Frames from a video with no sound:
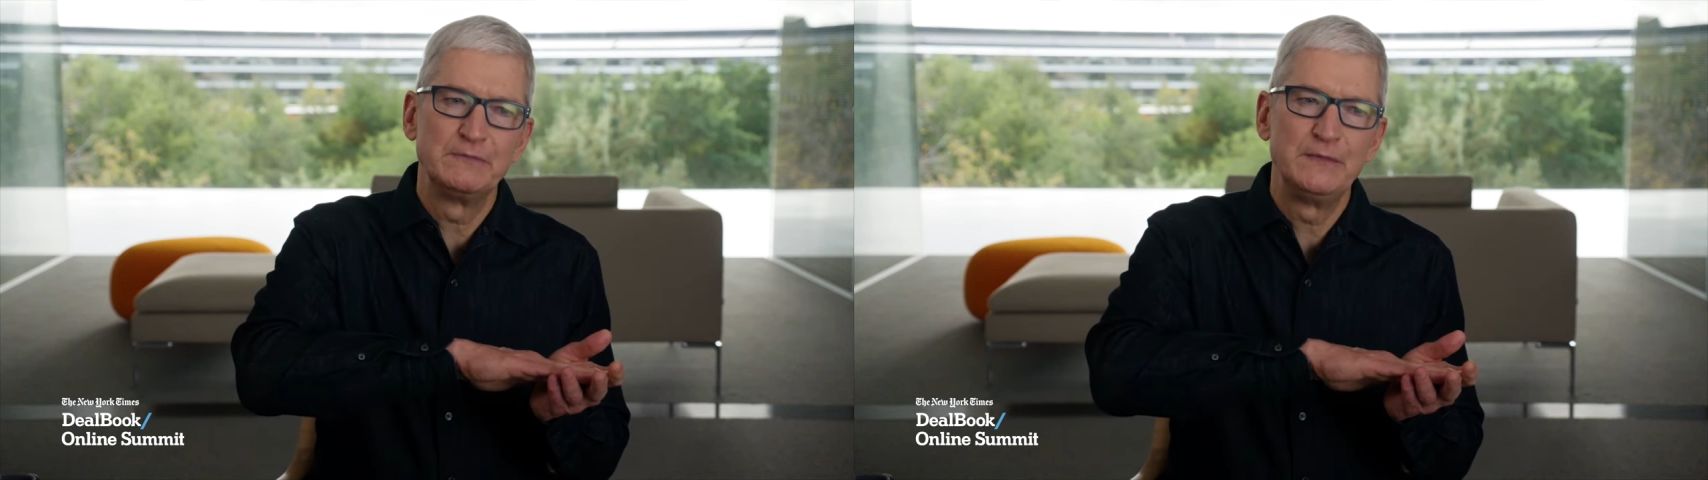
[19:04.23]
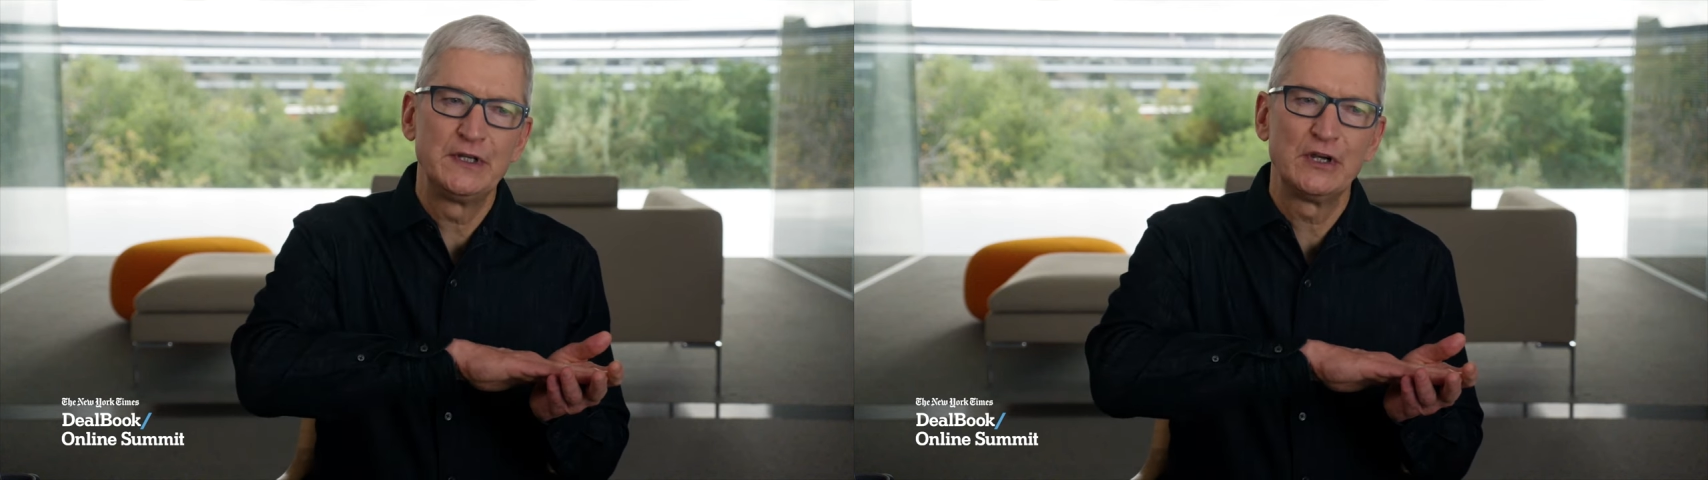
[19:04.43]

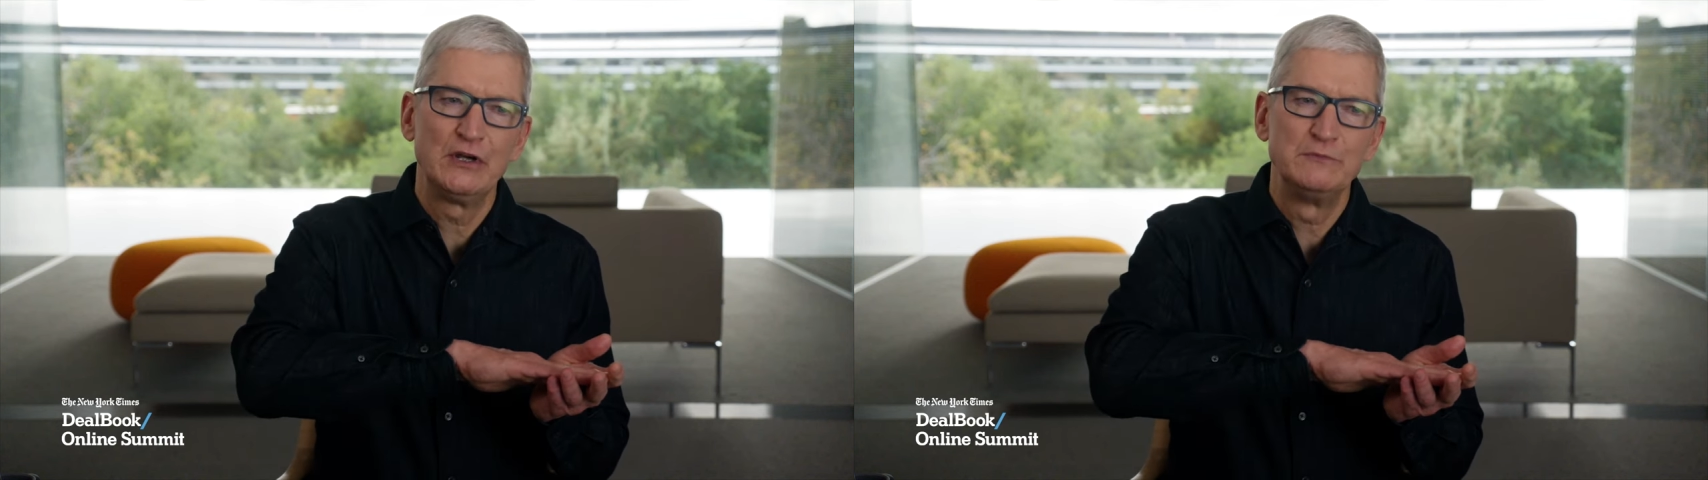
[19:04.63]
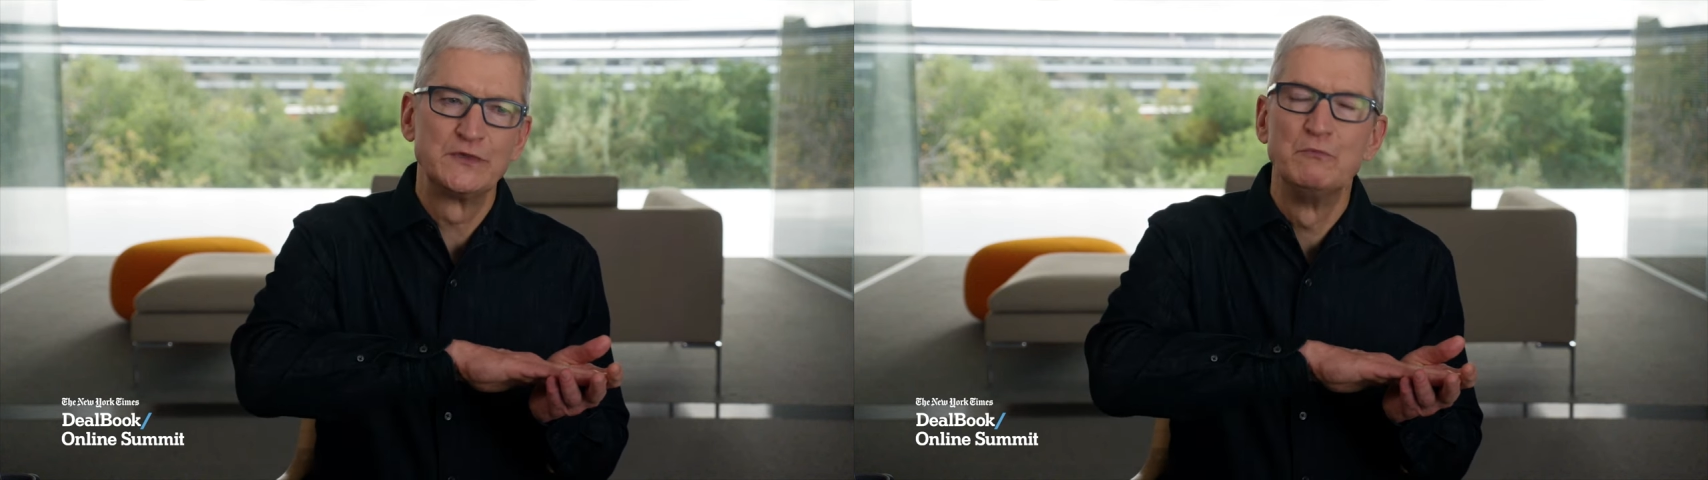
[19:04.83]

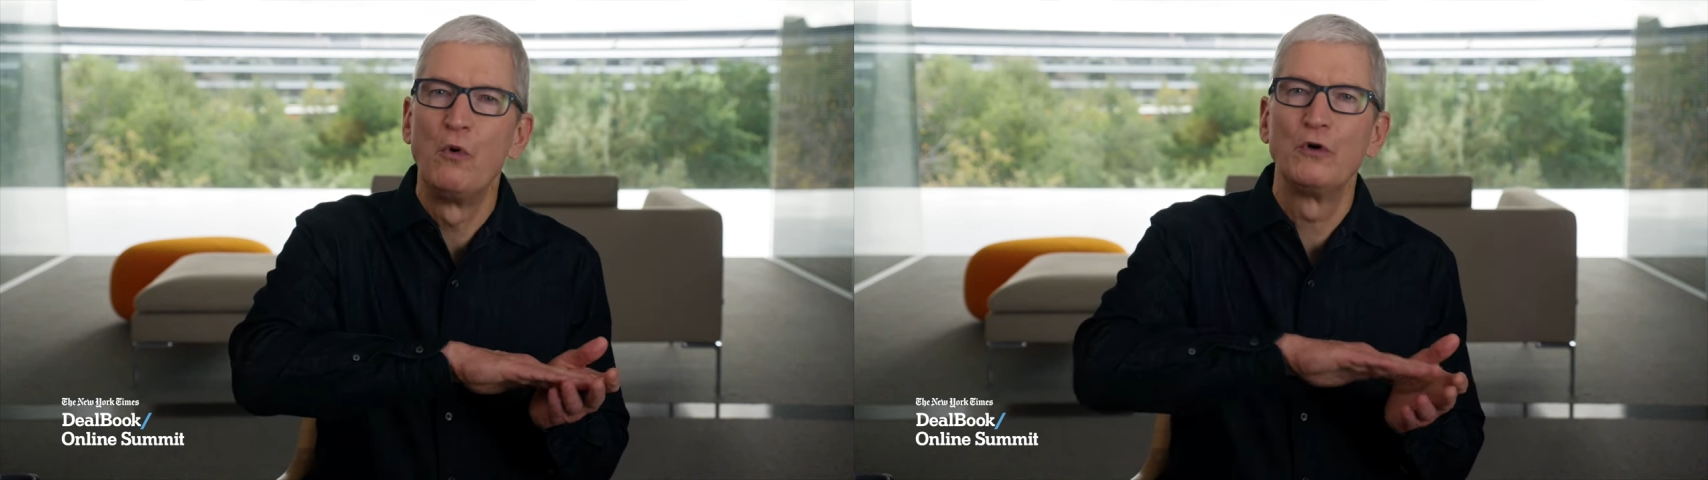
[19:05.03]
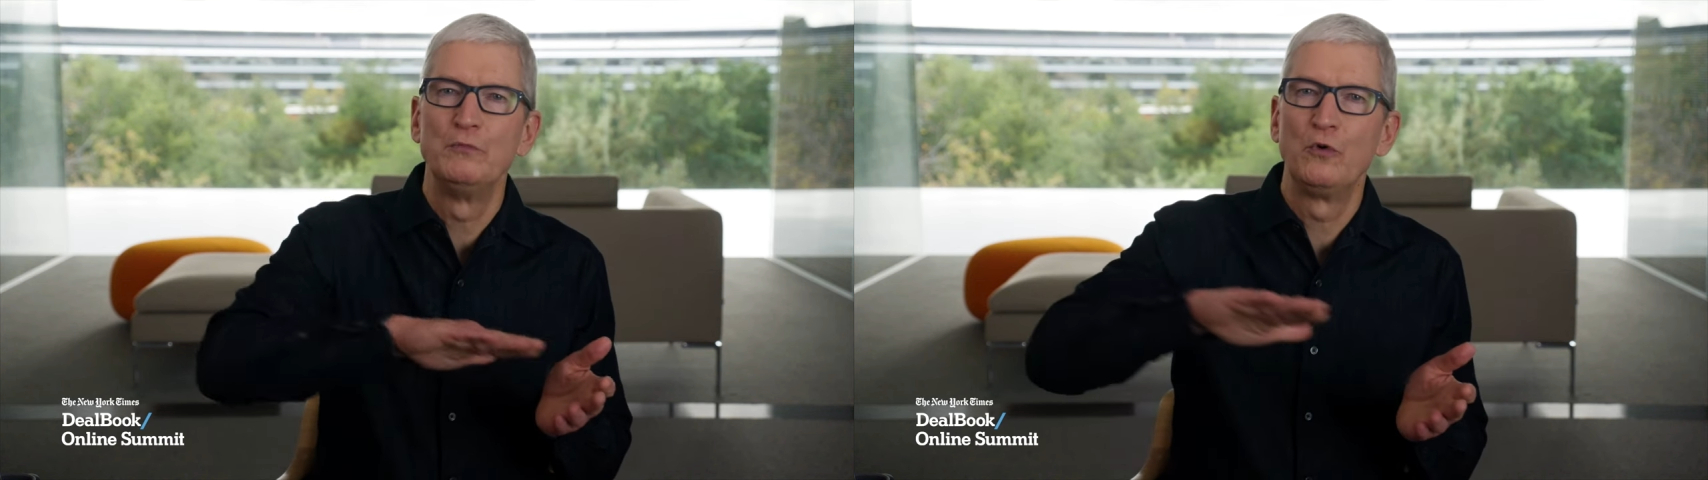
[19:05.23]
becomes
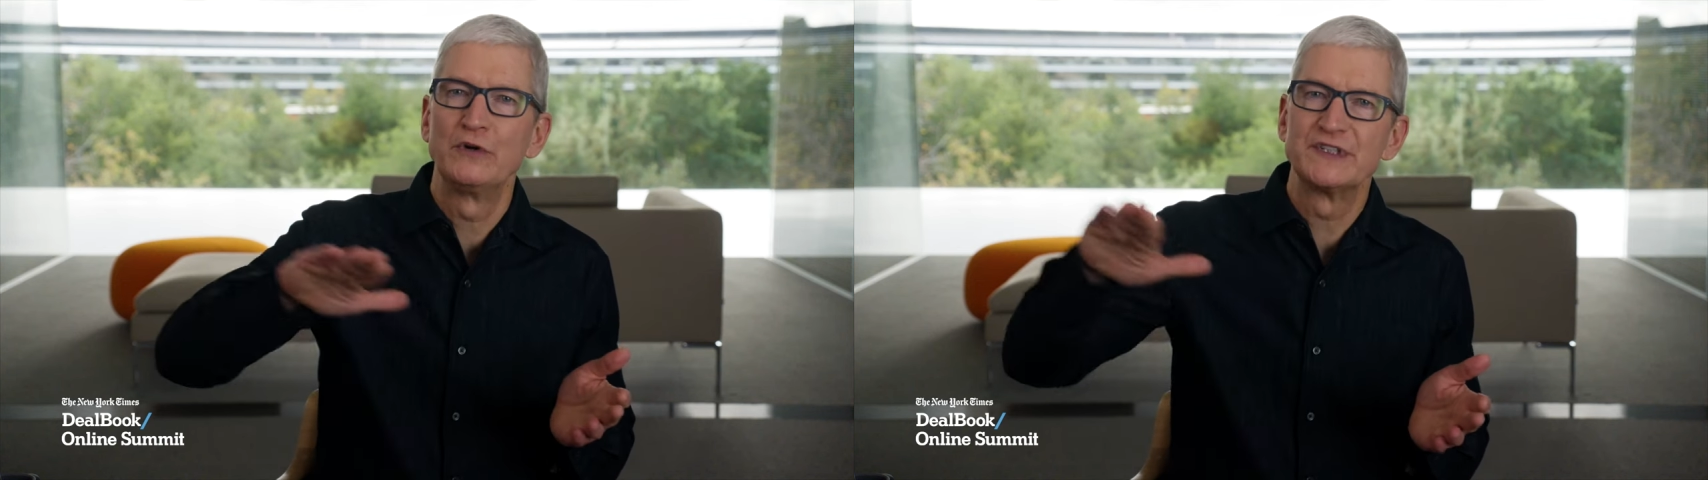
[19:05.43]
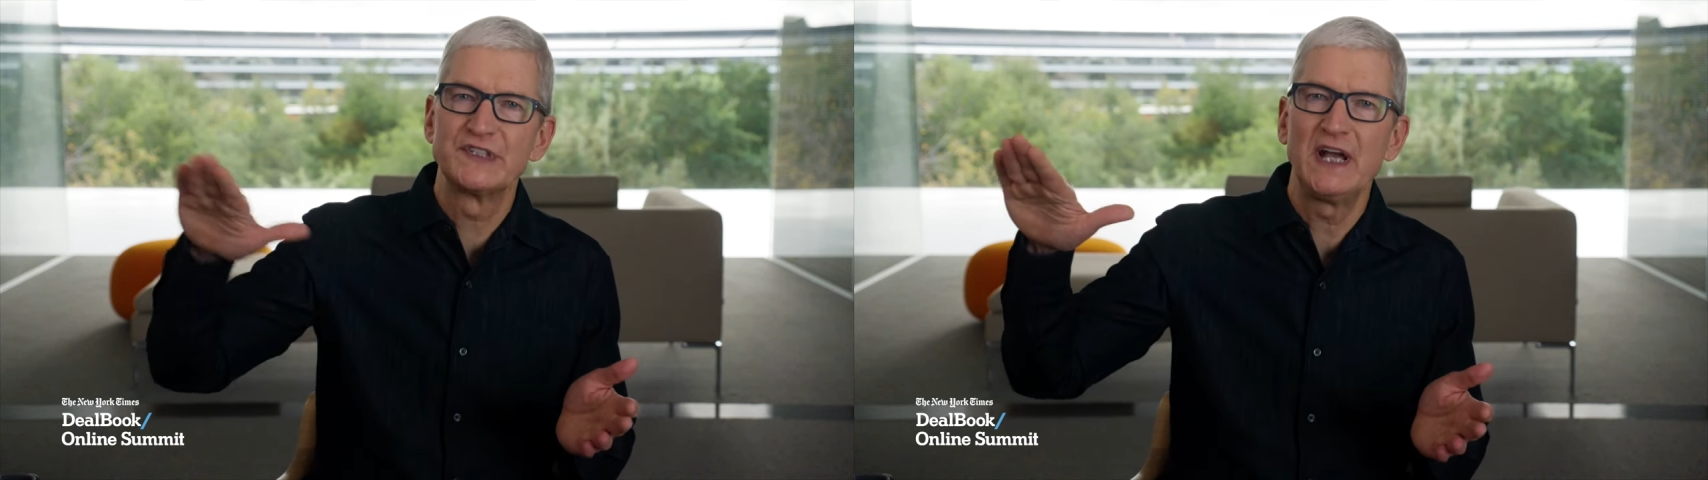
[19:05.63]
more and more
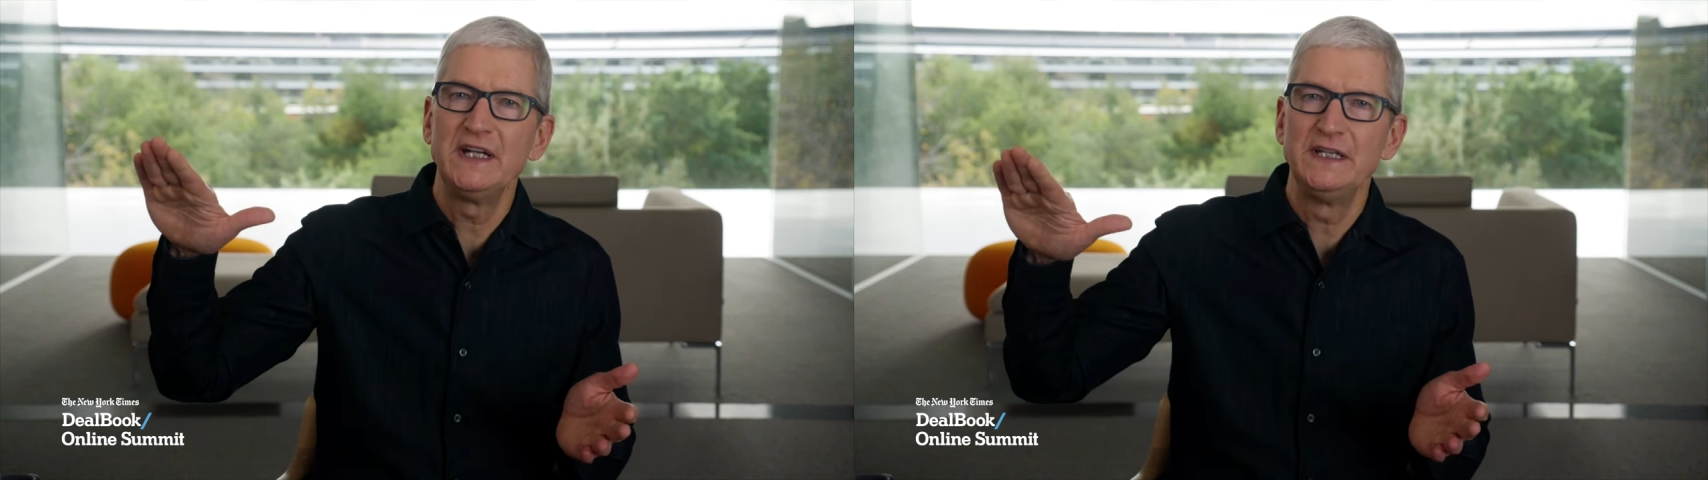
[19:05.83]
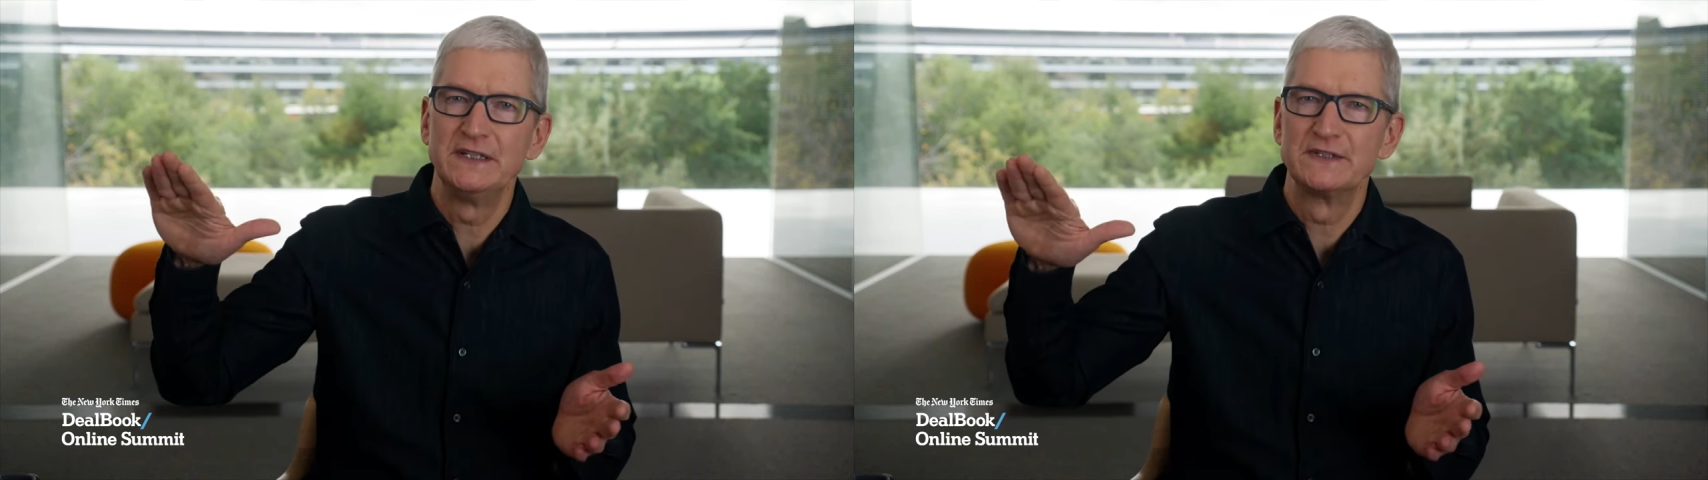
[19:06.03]
exciting